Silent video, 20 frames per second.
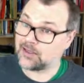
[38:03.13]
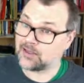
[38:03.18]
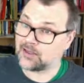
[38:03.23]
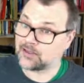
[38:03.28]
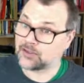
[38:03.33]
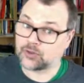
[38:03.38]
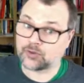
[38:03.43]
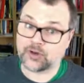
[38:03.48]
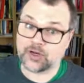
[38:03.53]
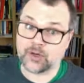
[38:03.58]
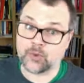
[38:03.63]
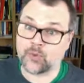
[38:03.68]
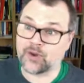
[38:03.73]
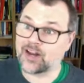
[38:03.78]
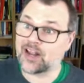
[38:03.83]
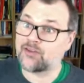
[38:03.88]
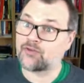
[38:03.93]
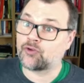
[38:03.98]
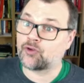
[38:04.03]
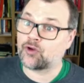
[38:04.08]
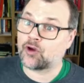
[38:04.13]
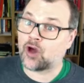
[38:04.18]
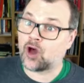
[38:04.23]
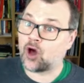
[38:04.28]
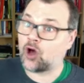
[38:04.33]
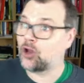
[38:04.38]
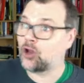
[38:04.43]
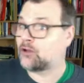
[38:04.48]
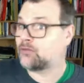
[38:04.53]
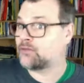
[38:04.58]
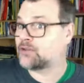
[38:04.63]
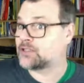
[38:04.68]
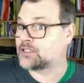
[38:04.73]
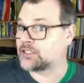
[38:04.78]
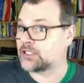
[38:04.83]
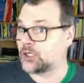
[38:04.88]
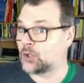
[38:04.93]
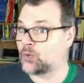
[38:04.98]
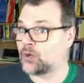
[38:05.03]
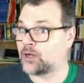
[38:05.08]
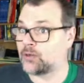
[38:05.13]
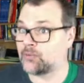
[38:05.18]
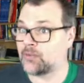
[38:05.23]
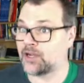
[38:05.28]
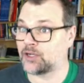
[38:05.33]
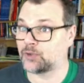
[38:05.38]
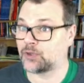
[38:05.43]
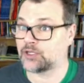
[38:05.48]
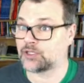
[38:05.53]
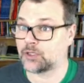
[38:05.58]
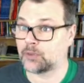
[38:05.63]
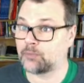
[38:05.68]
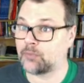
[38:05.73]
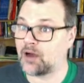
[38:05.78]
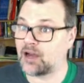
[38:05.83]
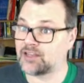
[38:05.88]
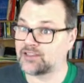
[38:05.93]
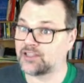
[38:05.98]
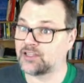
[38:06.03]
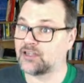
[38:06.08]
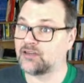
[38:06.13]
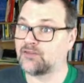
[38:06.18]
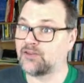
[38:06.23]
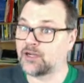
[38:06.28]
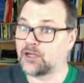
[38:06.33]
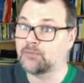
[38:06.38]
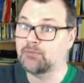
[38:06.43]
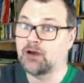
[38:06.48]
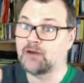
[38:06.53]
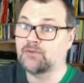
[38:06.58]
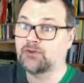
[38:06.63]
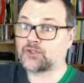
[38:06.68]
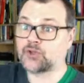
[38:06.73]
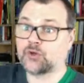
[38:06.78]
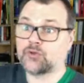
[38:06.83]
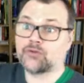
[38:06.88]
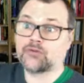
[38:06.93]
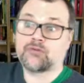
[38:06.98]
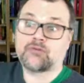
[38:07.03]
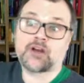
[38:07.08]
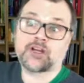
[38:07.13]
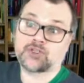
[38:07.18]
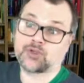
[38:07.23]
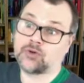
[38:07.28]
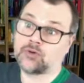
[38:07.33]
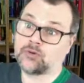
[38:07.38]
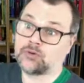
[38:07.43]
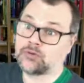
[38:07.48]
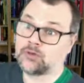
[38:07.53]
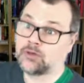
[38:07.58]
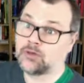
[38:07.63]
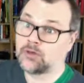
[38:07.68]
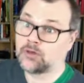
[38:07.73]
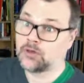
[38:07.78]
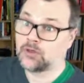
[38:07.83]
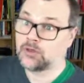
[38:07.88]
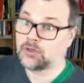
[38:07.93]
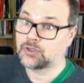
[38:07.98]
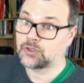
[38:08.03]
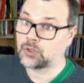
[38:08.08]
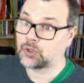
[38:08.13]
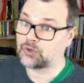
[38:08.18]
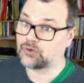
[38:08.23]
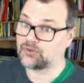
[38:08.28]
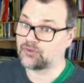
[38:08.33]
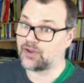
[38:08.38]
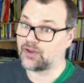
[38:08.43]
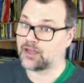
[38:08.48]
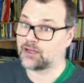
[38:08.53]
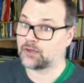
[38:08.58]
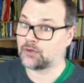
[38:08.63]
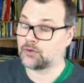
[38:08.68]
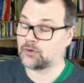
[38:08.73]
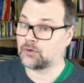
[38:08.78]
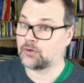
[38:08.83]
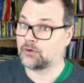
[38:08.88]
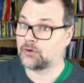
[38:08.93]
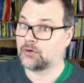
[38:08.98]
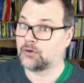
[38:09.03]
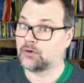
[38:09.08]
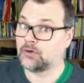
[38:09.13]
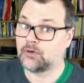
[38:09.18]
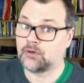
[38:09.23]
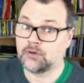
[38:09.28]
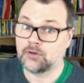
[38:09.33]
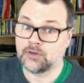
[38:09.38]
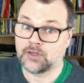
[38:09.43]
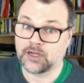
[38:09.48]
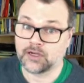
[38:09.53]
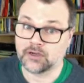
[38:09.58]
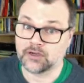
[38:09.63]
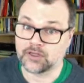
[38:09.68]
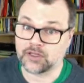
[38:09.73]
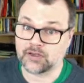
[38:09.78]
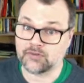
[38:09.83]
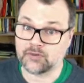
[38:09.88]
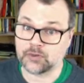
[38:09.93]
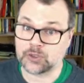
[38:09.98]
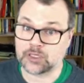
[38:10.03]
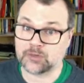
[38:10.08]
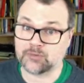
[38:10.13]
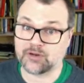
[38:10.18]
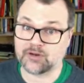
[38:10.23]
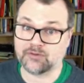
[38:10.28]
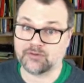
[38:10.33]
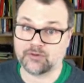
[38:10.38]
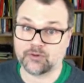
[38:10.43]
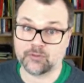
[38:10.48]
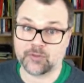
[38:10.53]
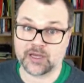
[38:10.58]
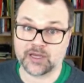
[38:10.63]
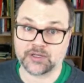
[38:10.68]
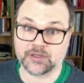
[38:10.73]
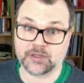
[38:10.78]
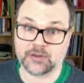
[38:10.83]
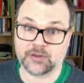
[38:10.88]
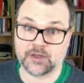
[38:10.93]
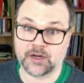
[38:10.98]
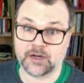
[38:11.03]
tree whenever all of the silhouette metrics are positive and above a certain threshold, certain value. That could give you some information there.